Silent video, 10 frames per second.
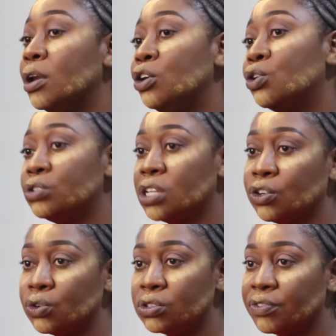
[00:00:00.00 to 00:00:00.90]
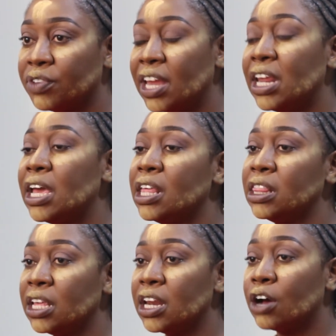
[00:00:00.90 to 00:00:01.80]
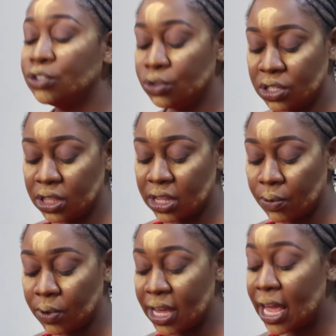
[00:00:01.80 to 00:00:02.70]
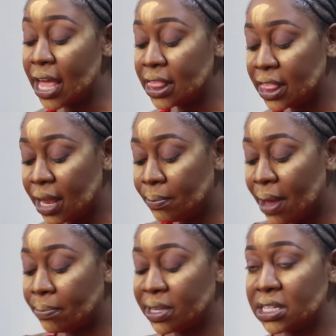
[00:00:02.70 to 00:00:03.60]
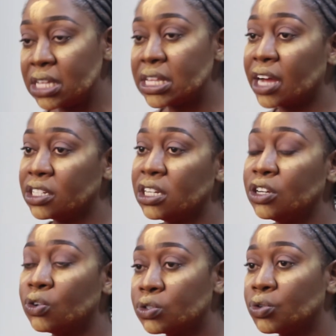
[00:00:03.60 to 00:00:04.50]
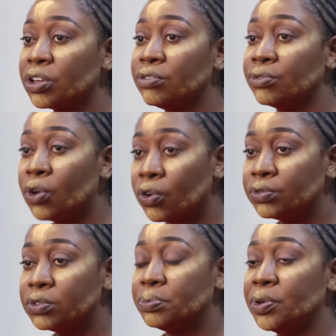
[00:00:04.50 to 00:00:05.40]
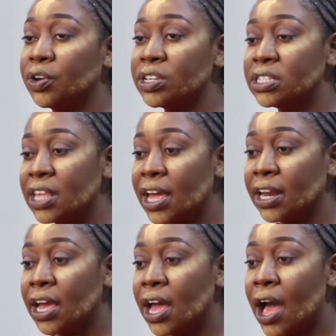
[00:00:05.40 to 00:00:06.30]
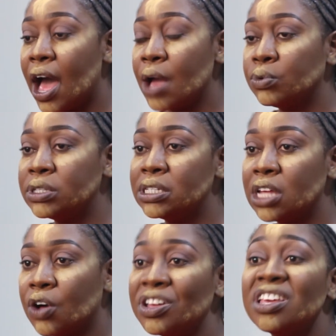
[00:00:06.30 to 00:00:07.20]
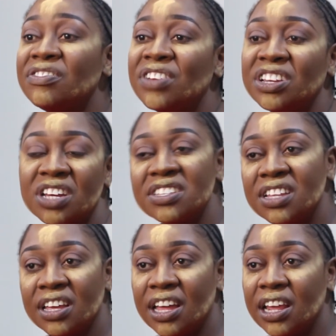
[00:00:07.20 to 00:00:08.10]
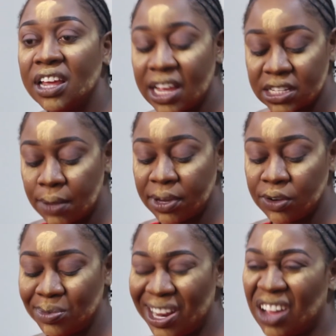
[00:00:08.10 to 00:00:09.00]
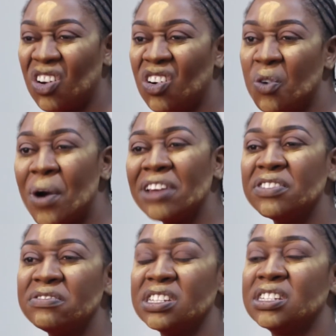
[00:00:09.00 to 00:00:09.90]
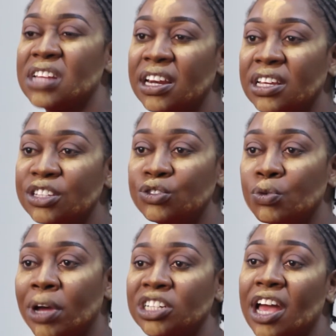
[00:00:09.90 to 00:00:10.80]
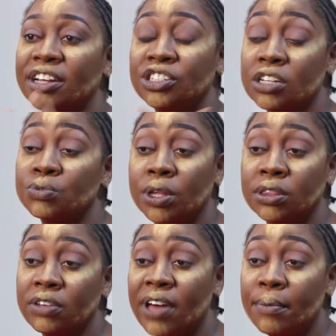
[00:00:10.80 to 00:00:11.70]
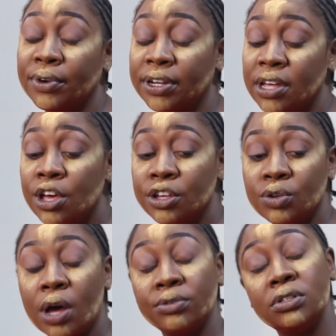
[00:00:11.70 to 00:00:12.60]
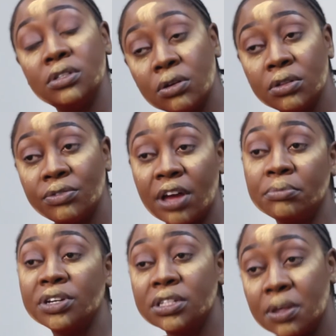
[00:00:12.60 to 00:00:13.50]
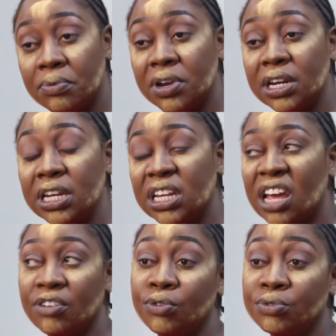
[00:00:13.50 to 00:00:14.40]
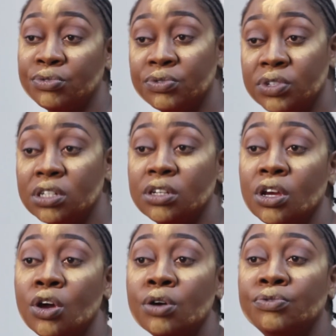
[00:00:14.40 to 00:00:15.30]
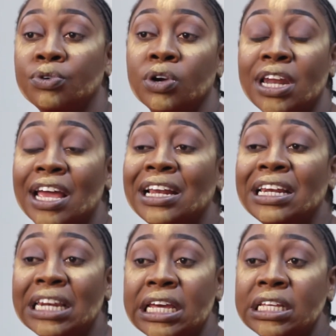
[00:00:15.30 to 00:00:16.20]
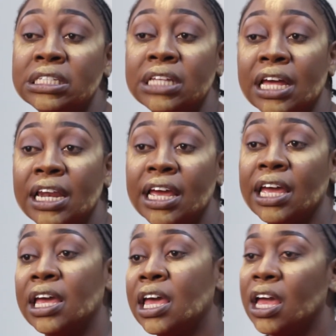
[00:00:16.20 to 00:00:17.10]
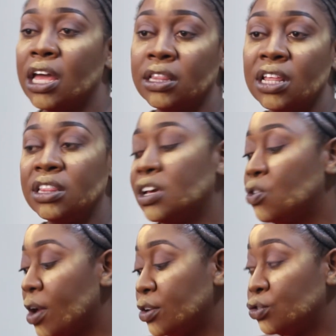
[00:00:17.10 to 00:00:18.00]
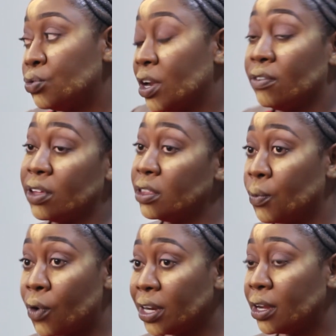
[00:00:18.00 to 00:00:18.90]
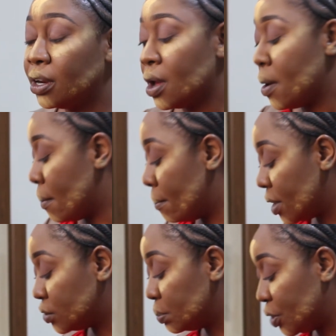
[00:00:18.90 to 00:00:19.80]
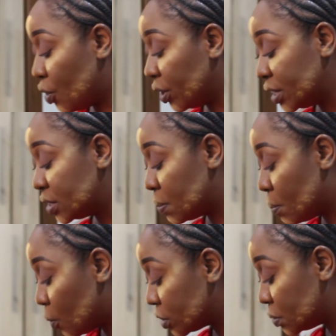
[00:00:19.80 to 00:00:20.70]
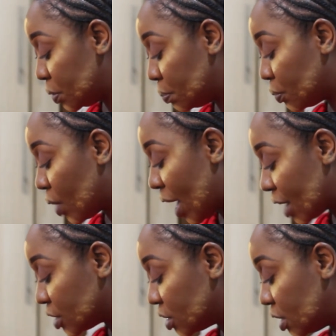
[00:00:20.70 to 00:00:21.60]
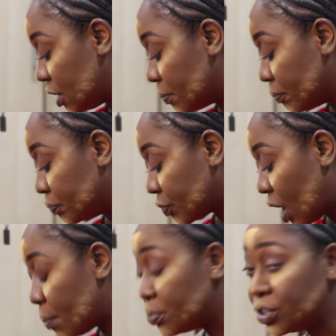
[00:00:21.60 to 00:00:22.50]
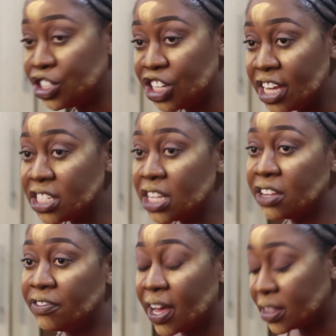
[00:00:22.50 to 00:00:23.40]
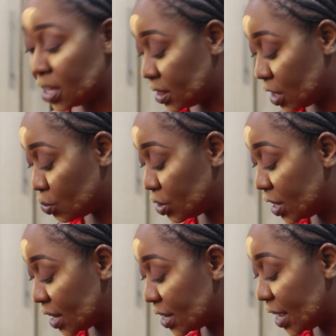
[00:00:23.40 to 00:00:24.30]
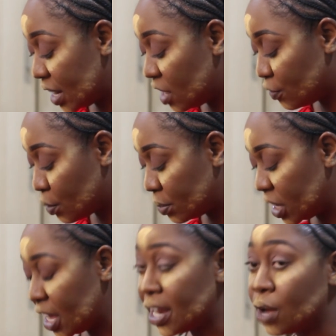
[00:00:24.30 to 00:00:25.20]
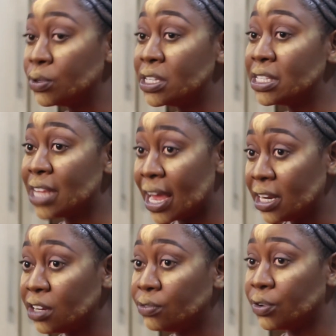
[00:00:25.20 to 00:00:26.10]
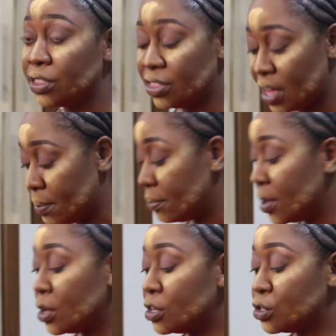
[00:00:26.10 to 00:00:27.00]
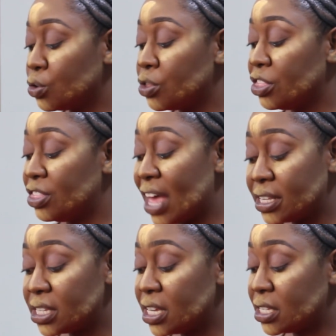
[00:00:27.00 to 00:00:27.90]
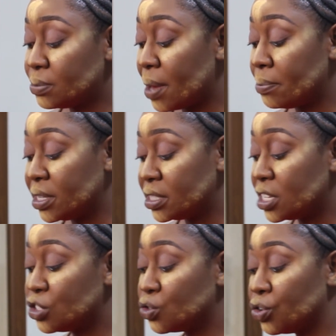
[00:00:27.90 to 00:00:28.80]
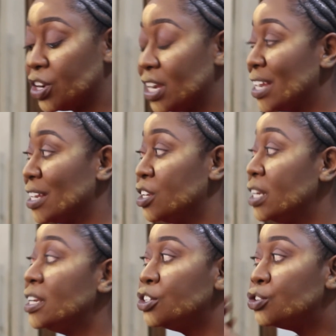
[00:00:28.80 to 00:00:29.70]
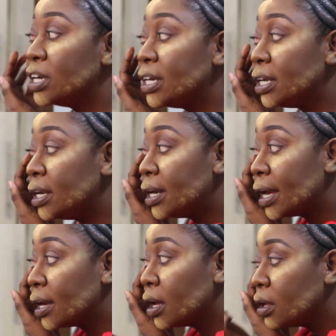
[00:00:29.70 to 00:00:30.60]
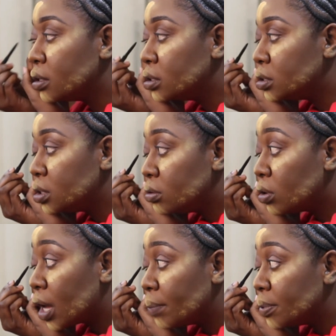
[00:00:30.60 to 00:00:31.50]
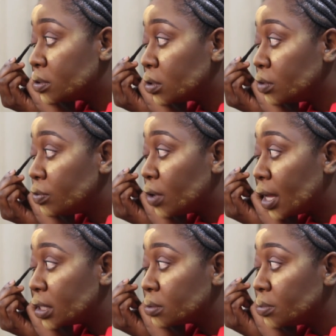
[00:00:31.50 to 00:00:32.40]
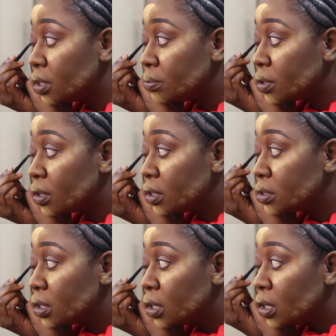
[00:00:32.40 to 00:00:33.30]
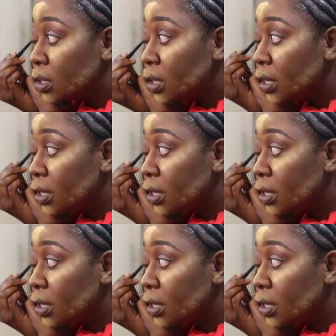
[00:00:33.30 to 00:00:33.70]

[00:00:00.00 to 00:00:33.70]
loads and loads of gele, and then I'd use it that way. And then my business actually also evolved, because then I would sell even just the gele. Like, somebody would be like, oh, 150 styling is too much, I just want the fabric. So I would sell the fabric separately, like 450 for like lace gele, and then they go and do whatever they wanted. But to be honest, most people actually appreciated the fact that they could get gele from me and I would style it for them. So if that is my business story, literally like zero capital if you ask me, because the